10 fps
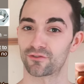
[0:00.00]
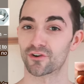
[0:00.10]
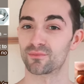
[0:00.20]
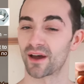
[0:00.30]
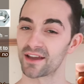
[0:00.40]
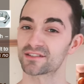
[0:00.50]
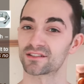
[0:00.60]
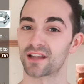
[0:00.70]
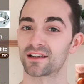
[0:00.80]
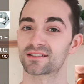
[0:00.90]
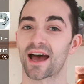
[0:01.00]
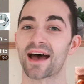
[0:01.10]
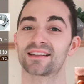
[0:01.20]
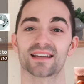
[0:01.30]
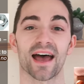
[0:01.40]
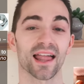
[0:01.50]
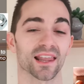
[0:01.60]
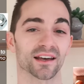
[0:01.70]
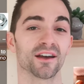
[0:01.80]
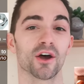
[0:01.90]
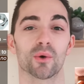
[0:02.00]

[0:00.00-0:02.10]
from hazelnut, and ella,